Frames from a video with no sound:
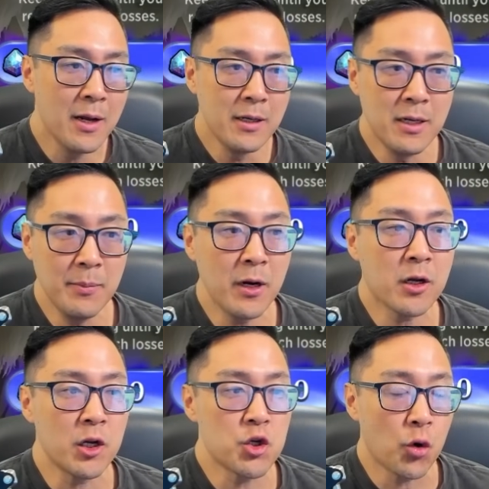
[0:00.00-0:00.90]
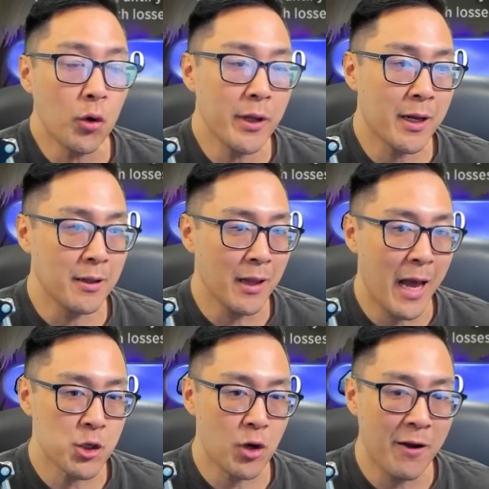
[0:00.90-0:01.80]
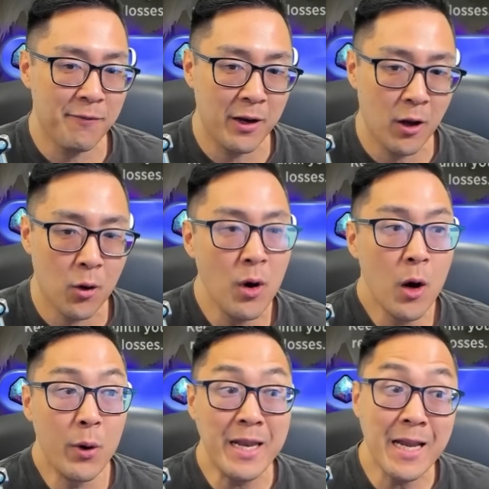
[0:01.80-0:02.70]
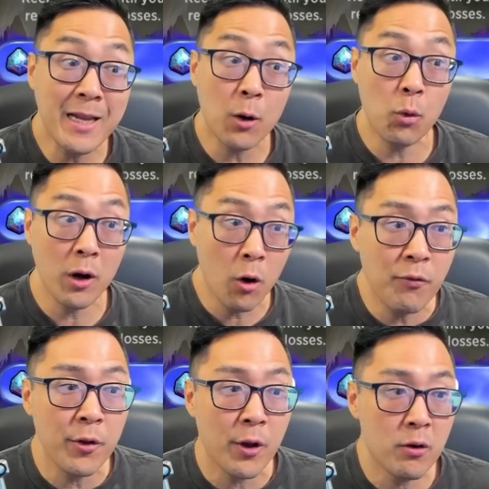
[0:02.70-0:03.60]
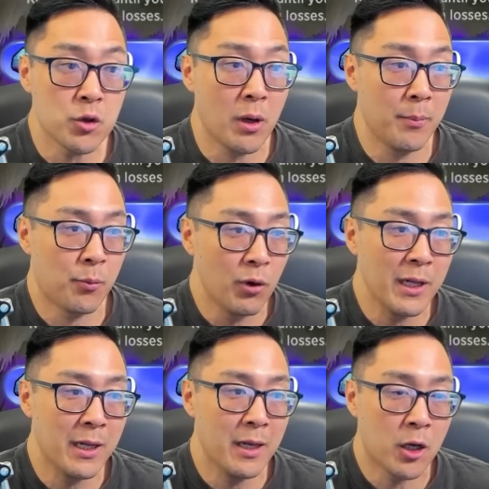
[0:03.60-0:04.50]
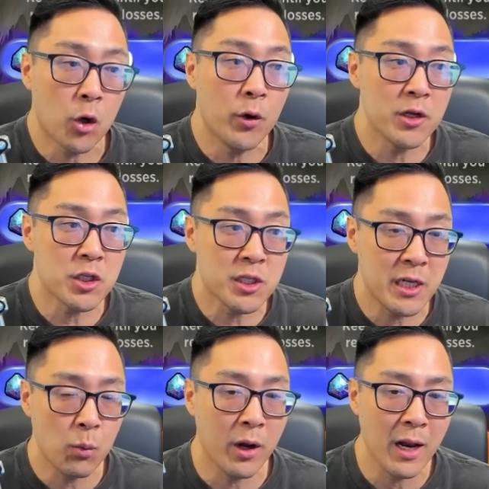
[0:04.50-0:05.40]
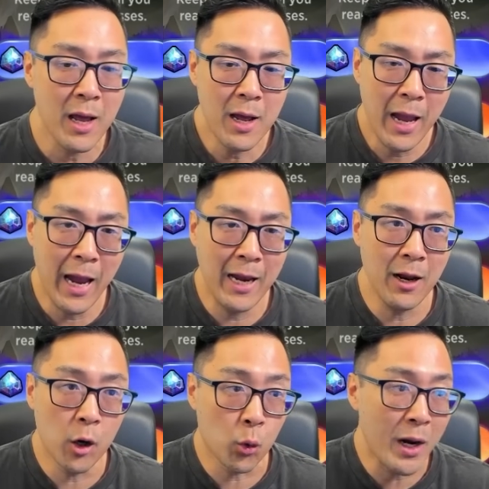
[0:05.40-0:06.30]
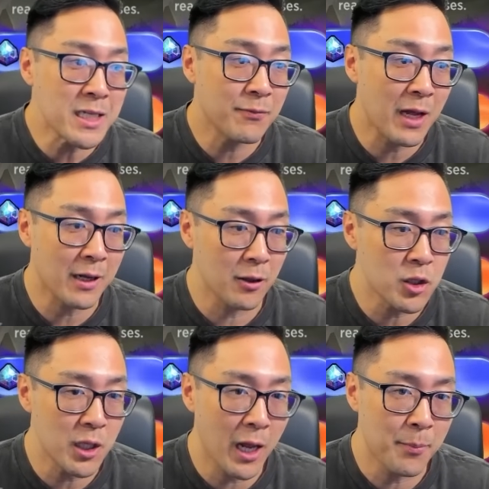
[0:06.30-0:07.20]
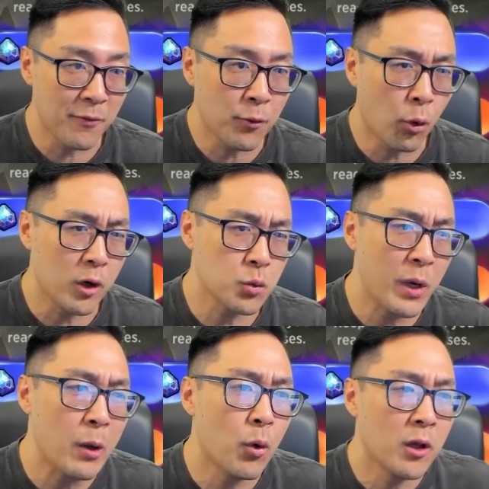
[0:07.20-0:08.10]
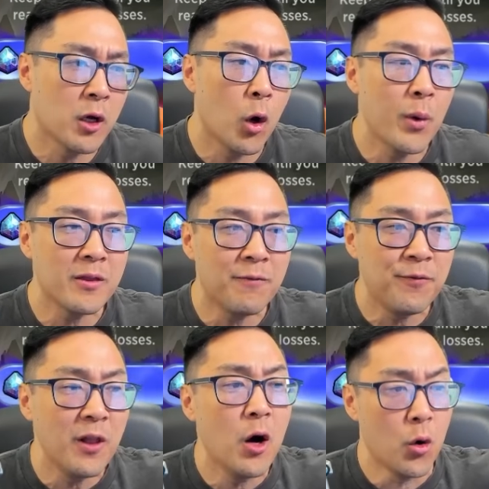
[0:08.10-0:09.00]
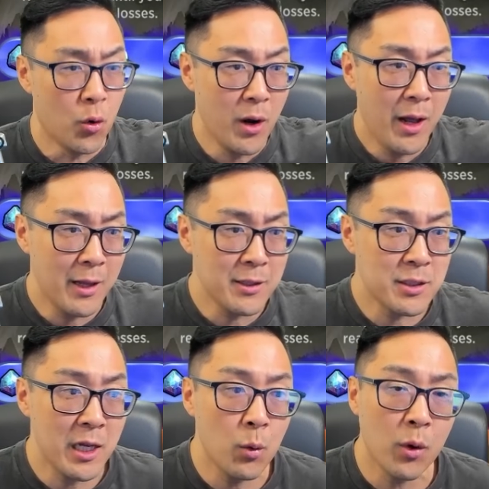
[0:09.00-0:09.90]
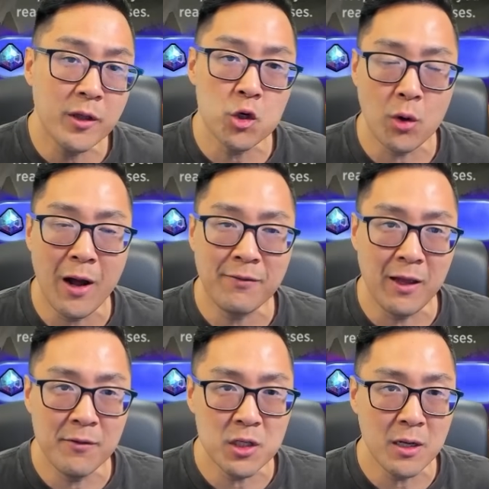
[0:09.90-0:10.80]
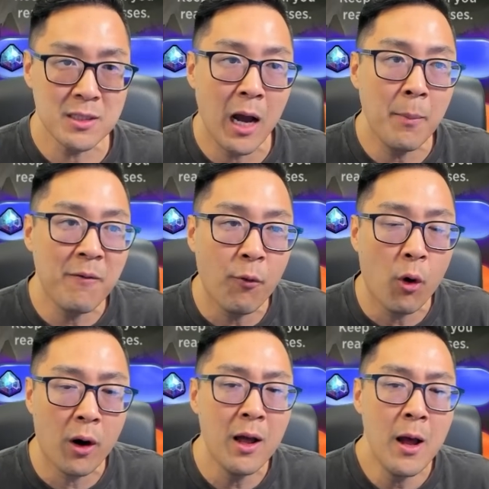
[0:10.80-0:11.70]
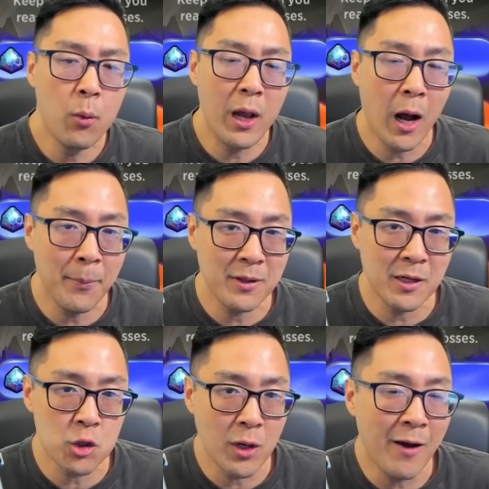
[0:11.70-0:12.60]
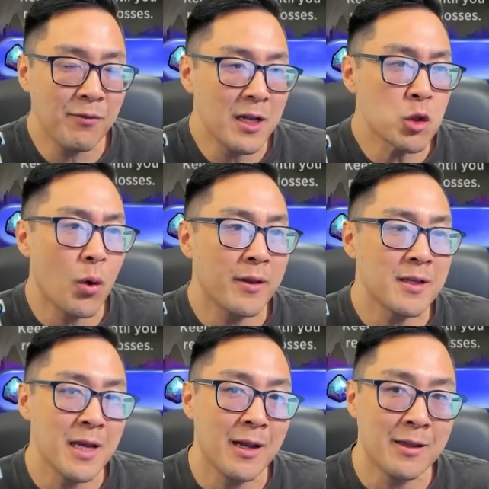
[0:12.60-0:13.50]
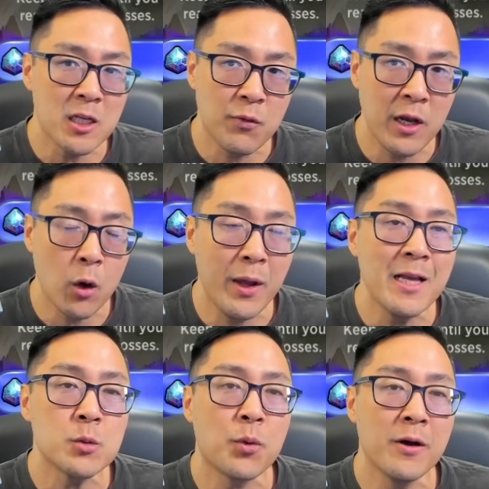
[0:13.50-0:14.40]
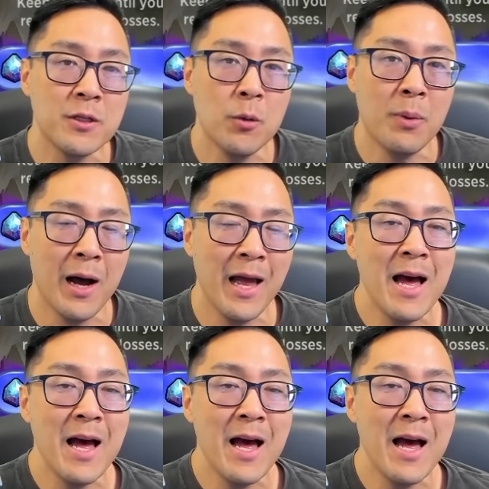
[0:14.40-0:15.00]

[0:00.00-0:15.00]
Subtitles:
Dimir control deck in the last draft video. We did get run over though, so I'm really curious to see what an aggressive deck looks like, but of course we will go with the flow and see what the draft gives us. Now, before we hop into this draft, I just wanted to say that this video is brought to you by